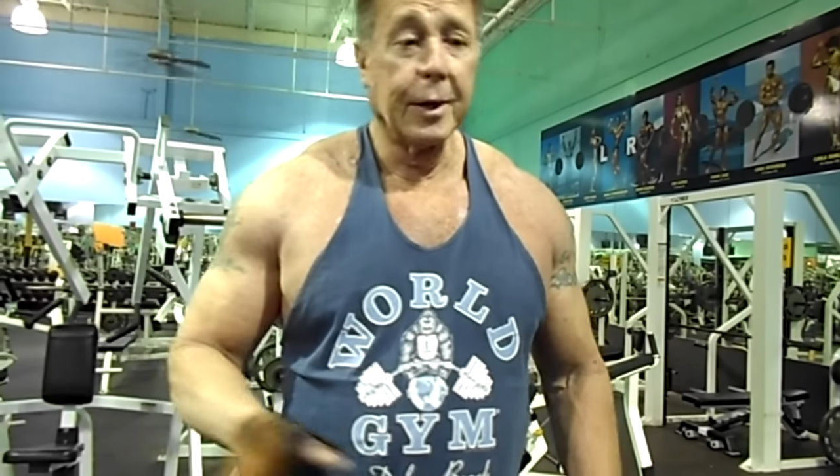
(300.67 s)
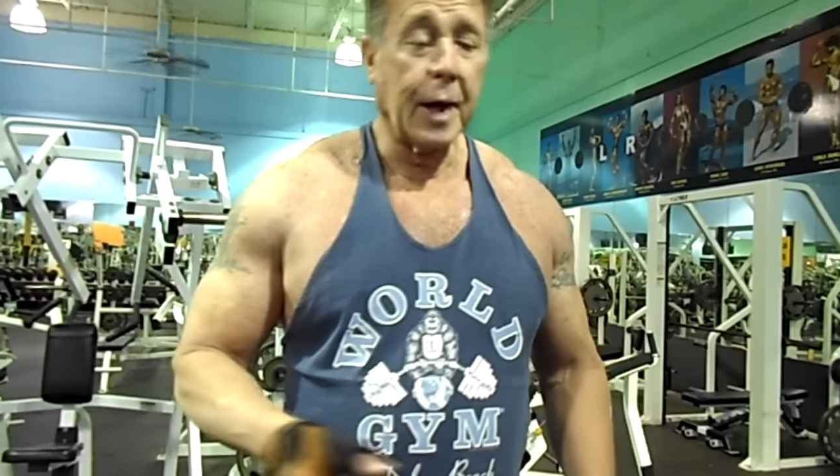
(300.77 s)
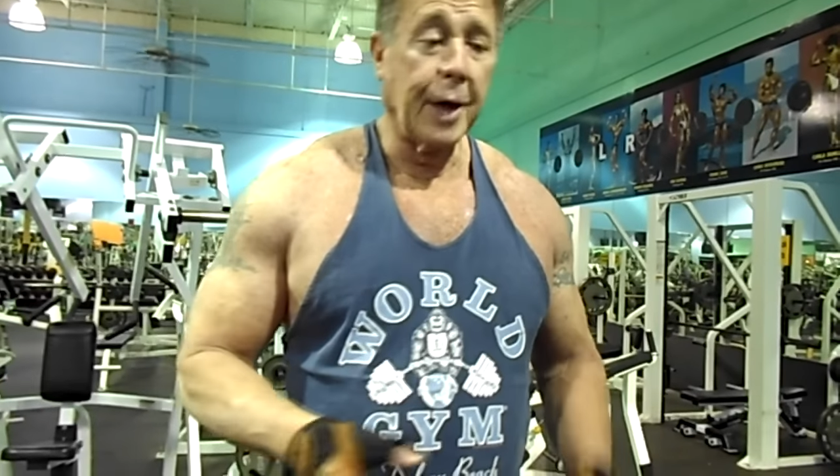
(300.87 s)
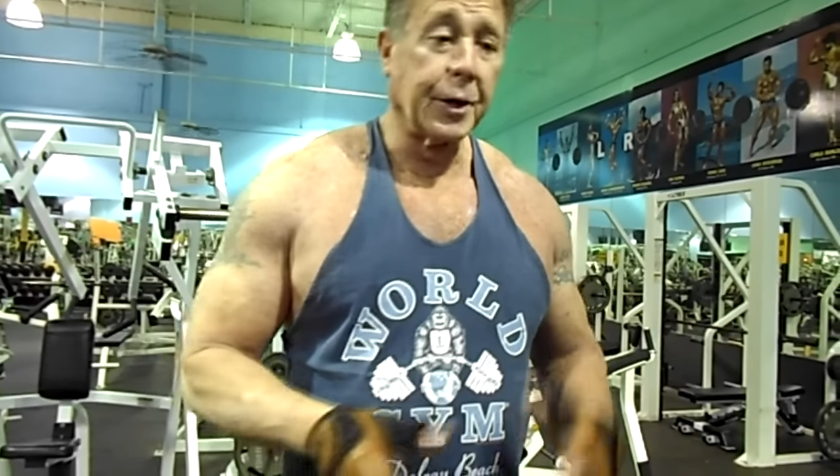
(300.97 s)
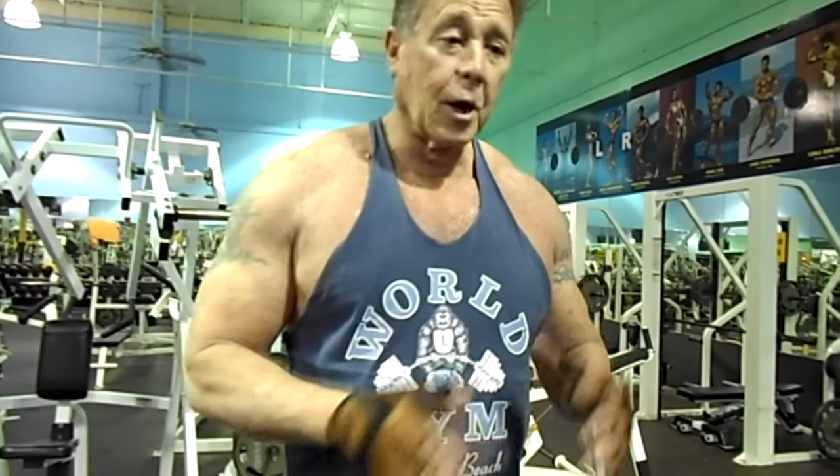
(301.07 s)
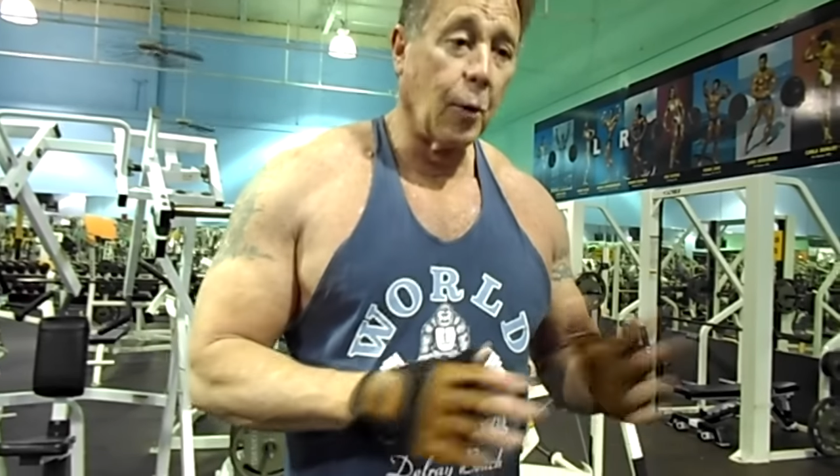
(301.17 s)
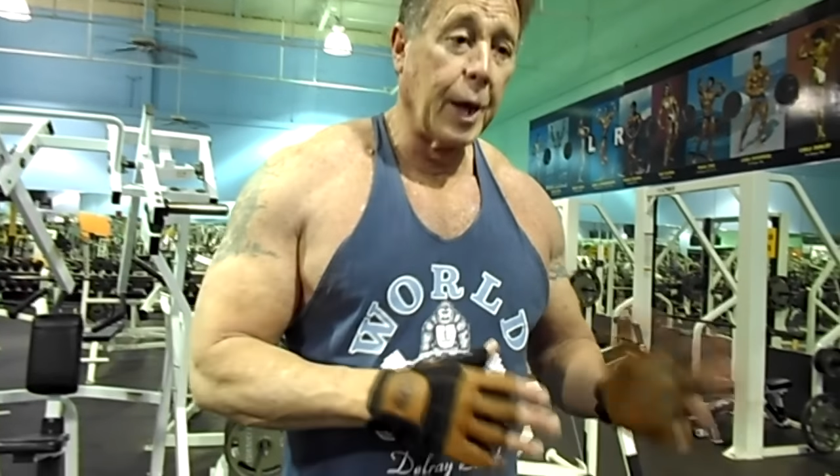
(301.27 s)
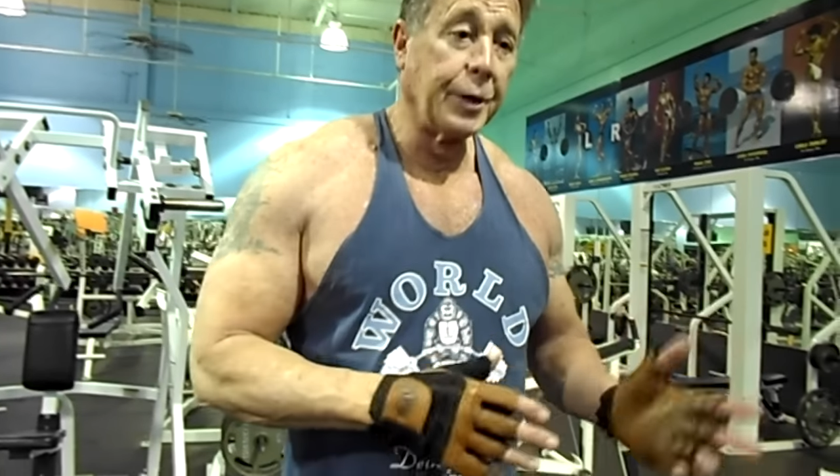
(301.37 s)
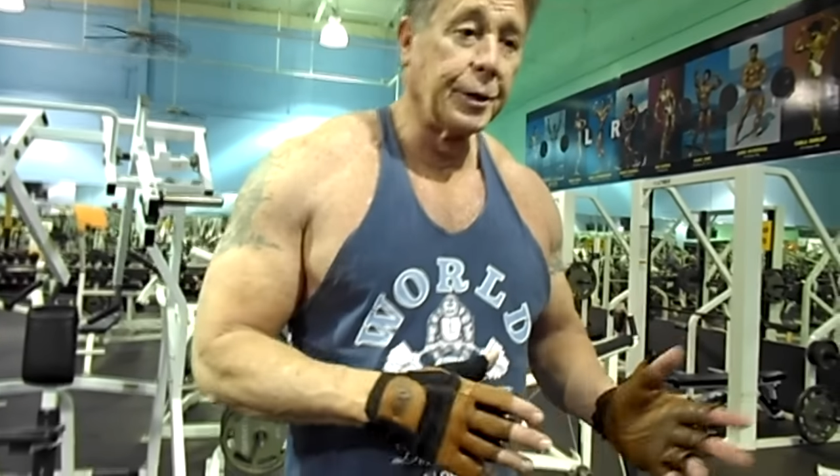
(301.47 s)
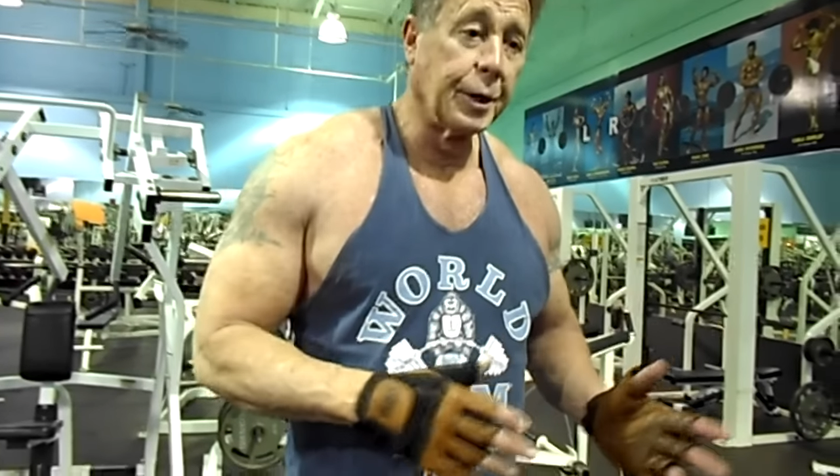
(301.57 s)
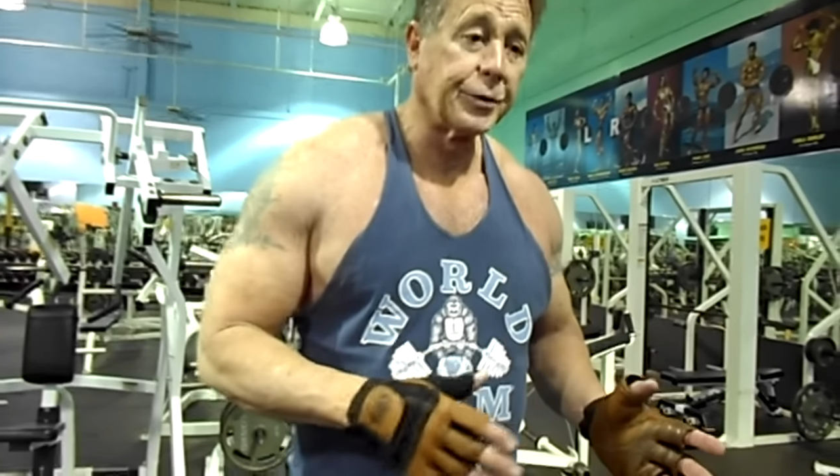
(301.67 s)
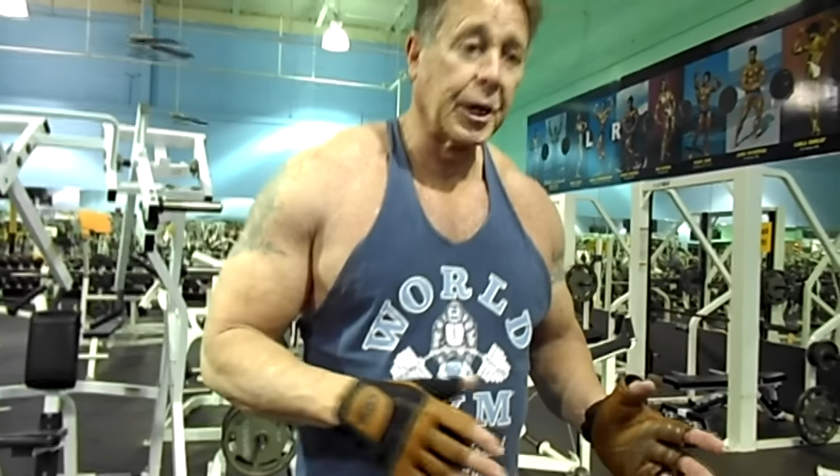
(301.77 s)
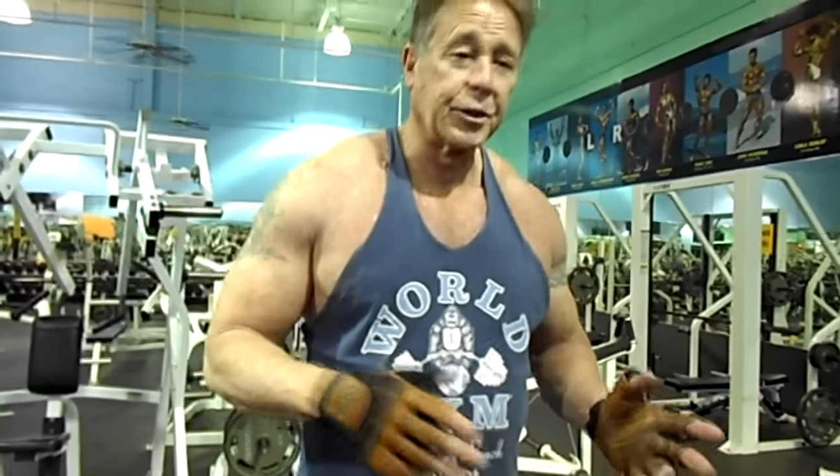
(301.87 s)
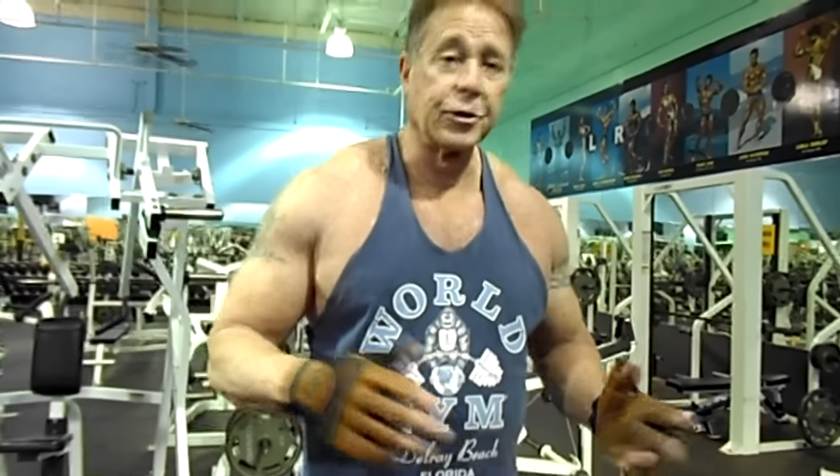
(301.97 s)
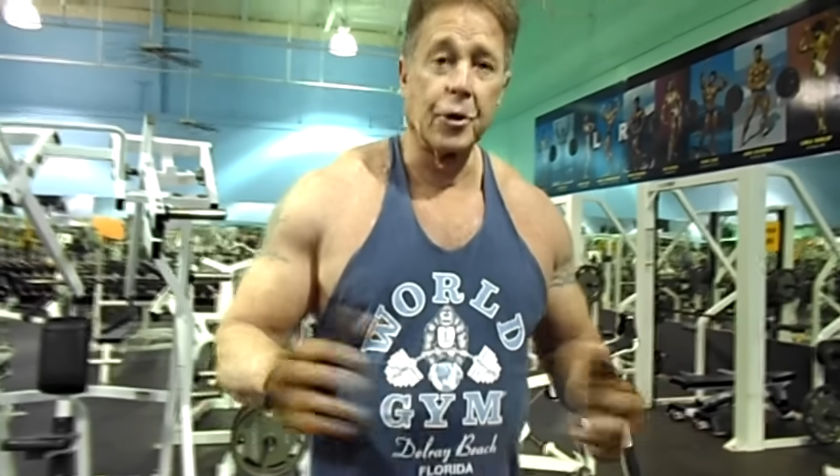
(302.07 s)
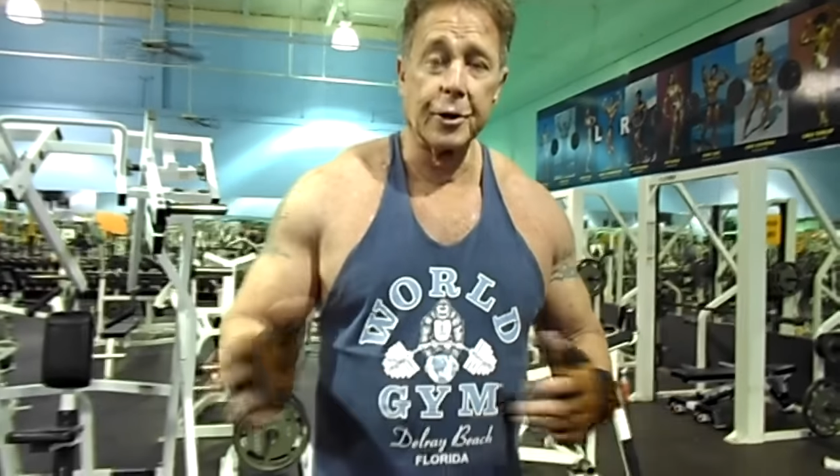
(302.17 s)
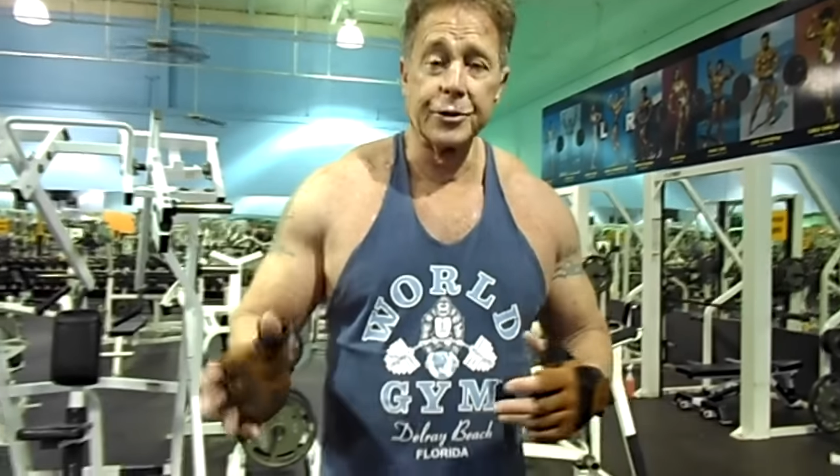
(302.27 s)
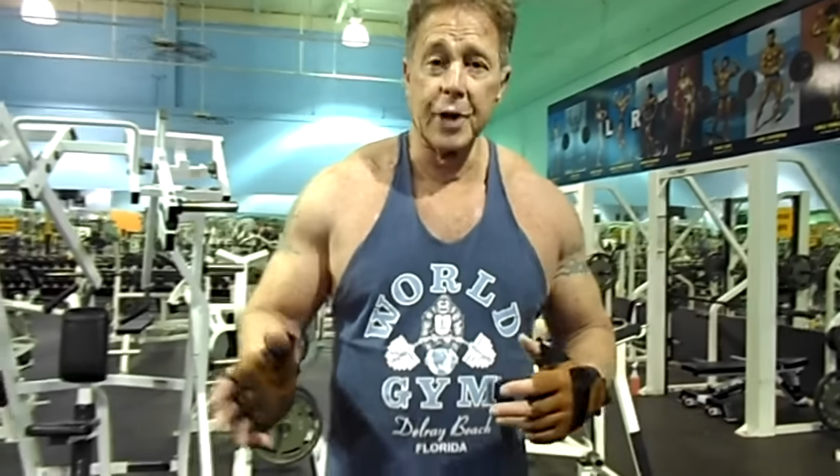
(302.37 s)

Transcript: You had to go in, take your urine